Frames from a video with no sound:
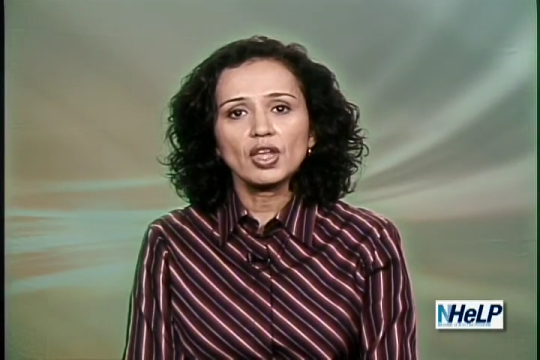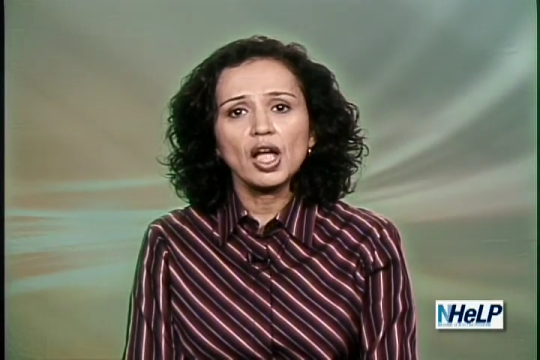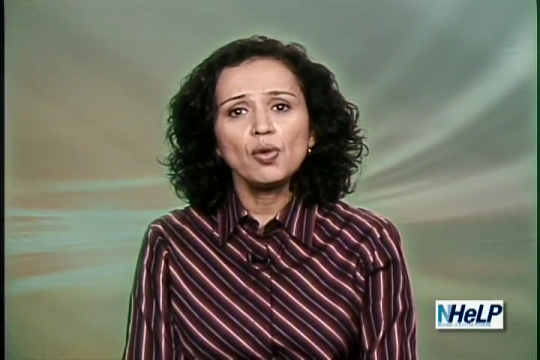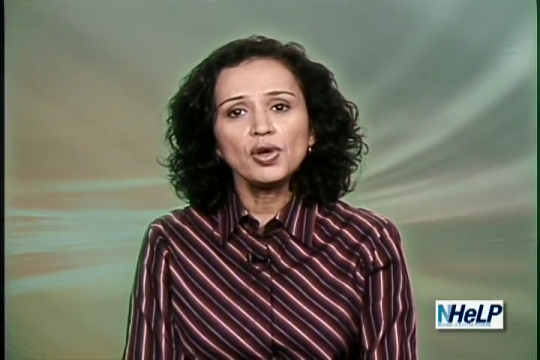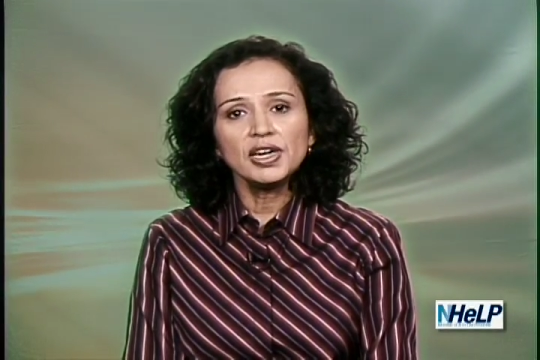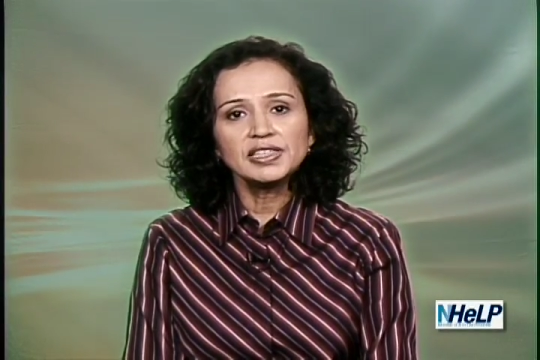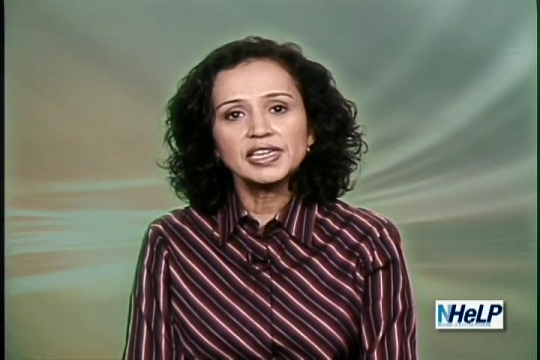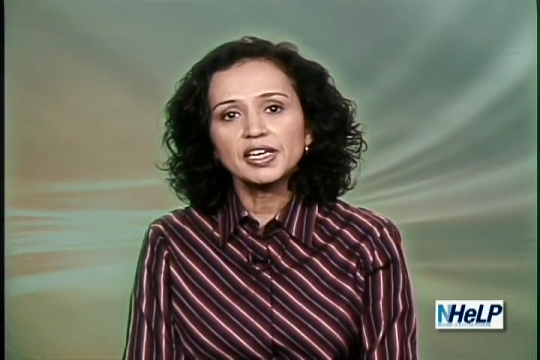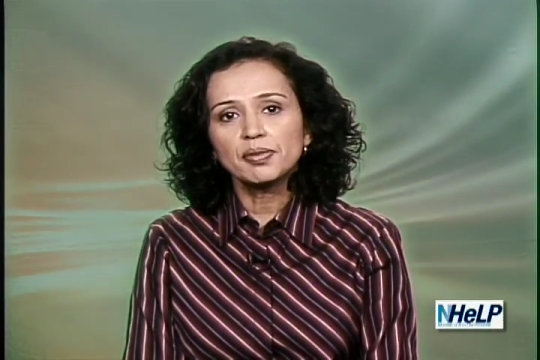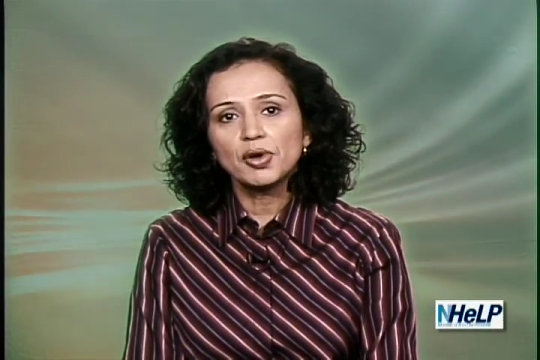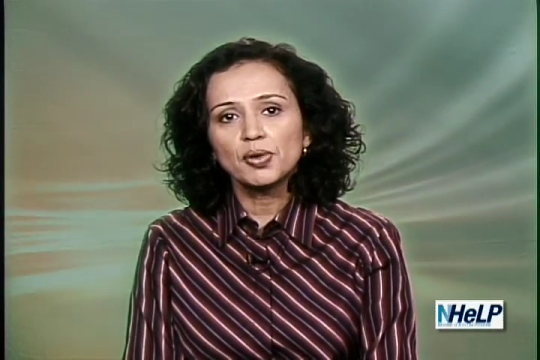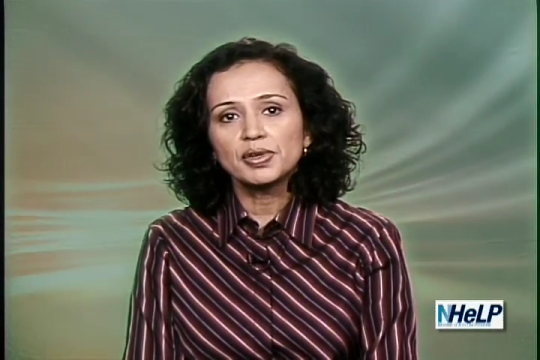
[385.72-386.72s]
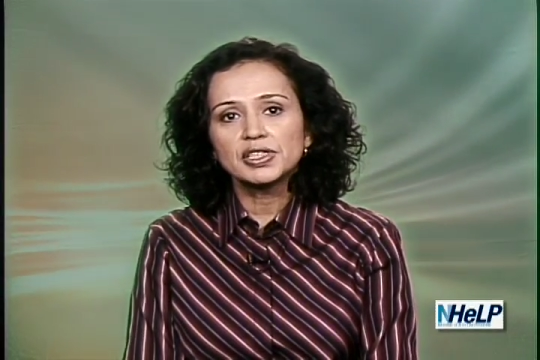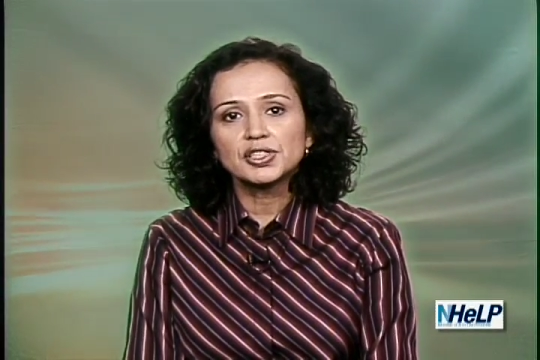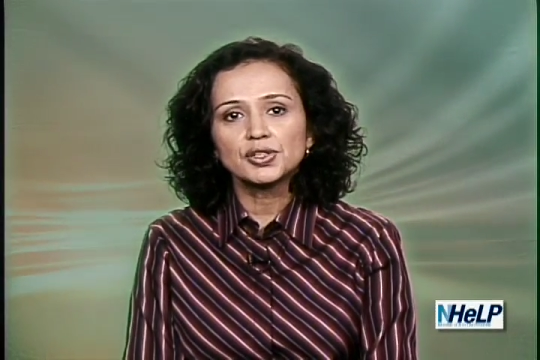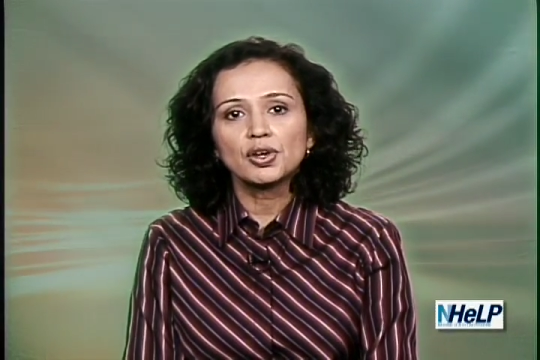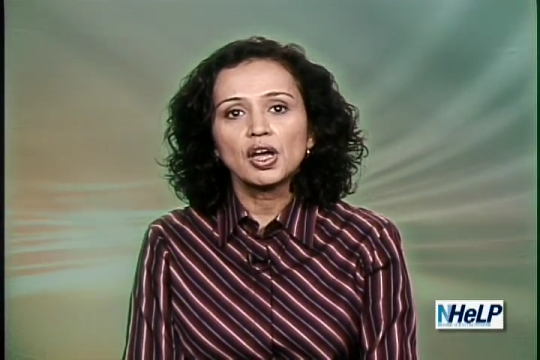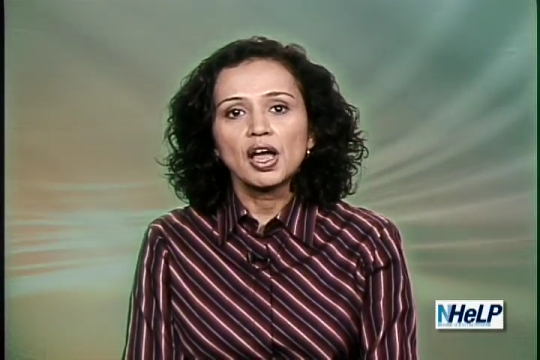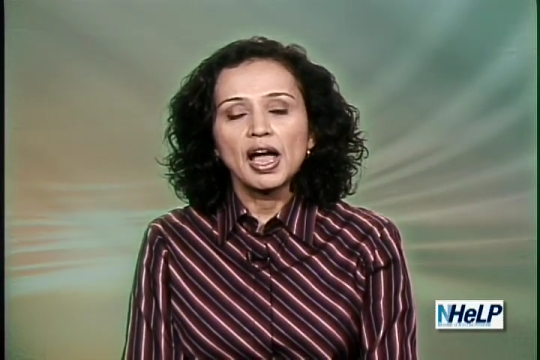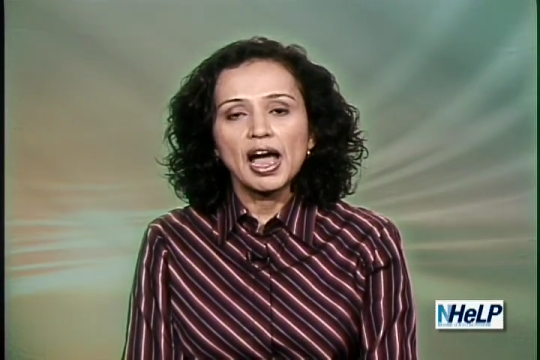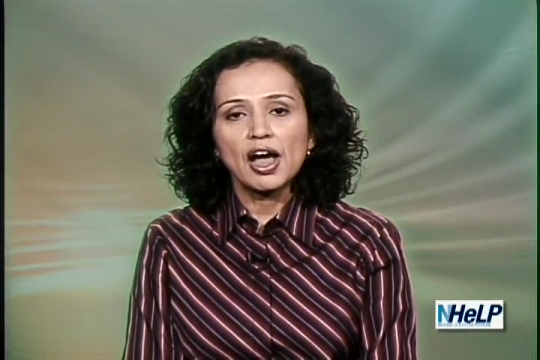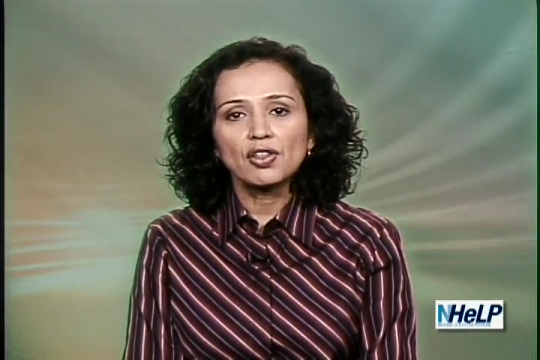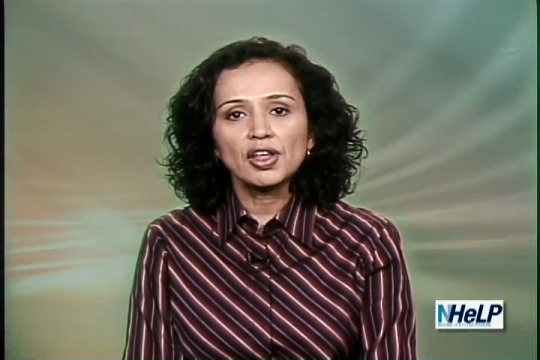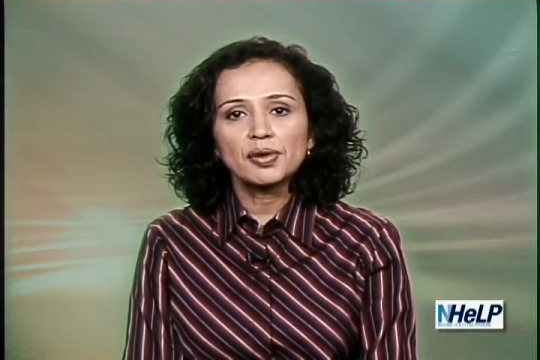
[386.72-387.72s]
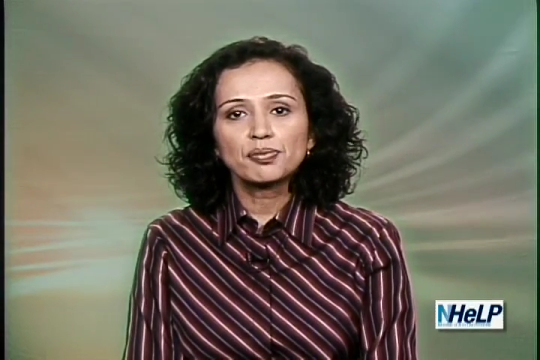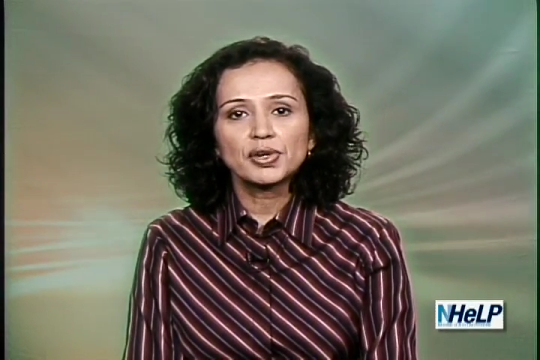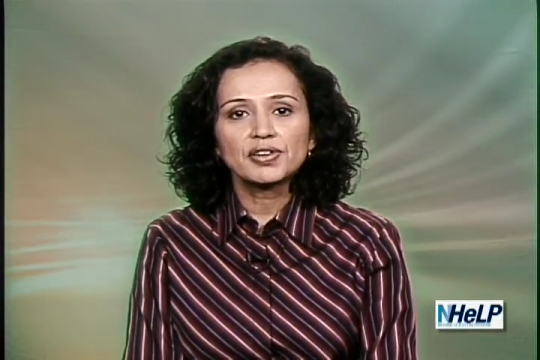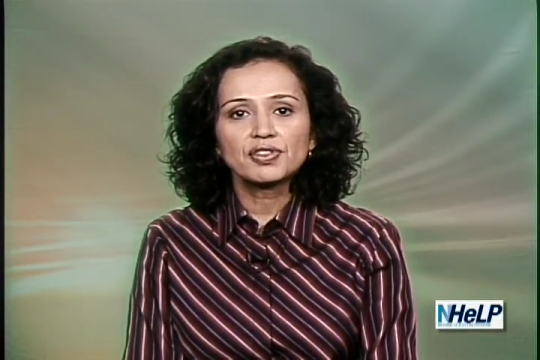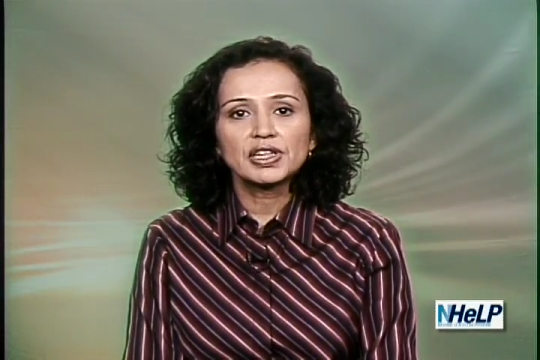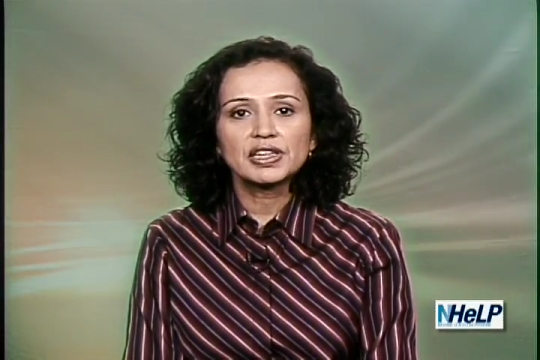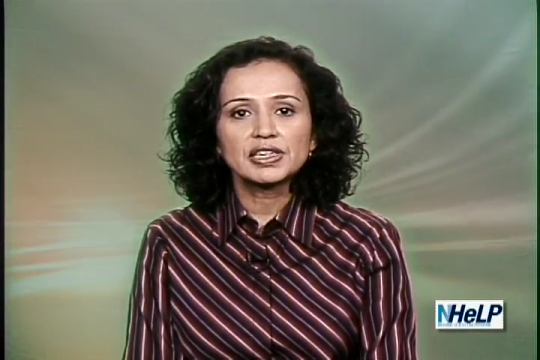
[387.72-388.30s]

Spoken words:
I want to take a moment to outline briefly